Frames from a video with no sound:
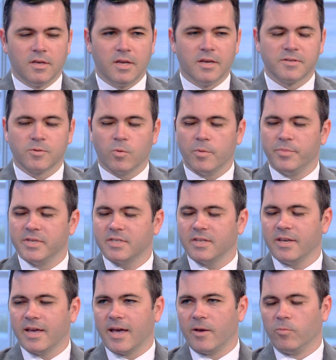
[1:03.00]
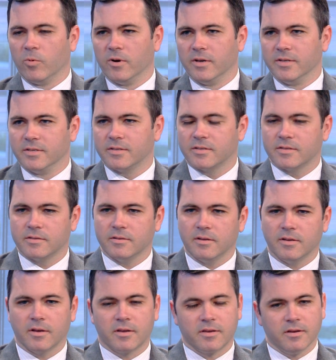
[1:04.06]
Yeah, so what Misty had was
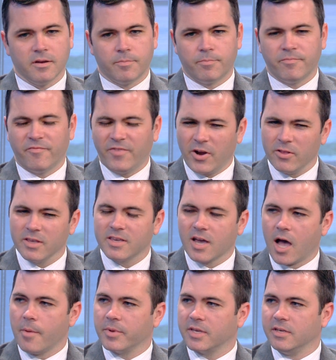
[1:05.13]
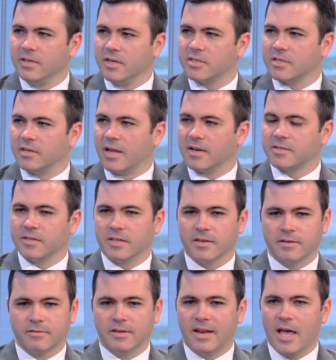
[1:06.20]
a fairly common condition actually
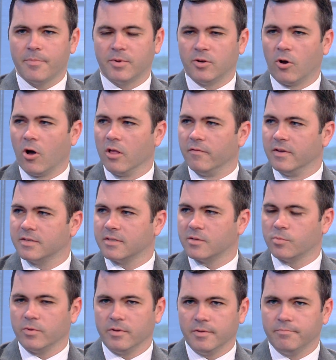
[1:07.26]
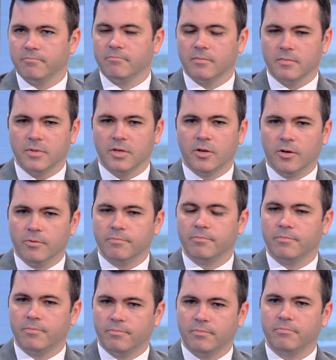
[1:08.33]
that can happen to all of us as we,
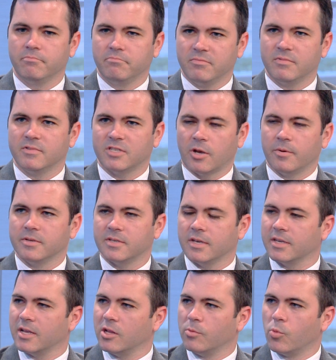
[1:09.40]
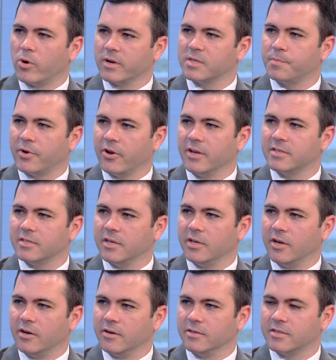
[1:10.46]
it's always say, get a little more experienced in
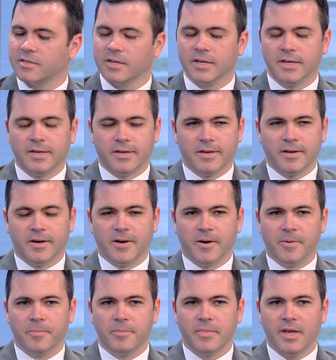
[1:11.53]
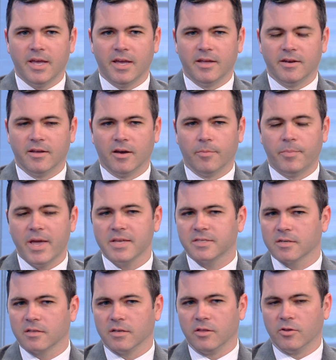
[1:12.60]
years.
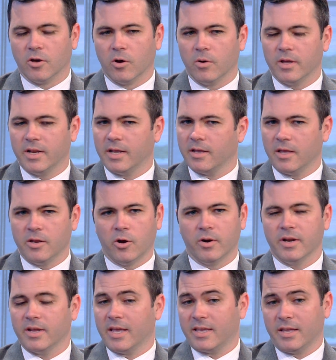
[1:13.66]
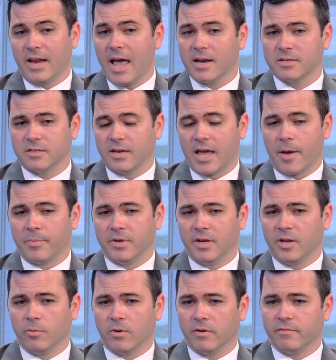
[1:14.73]
Basically though, and it can actually happen to
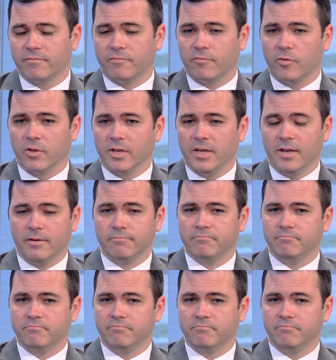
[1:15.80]
anyone, of really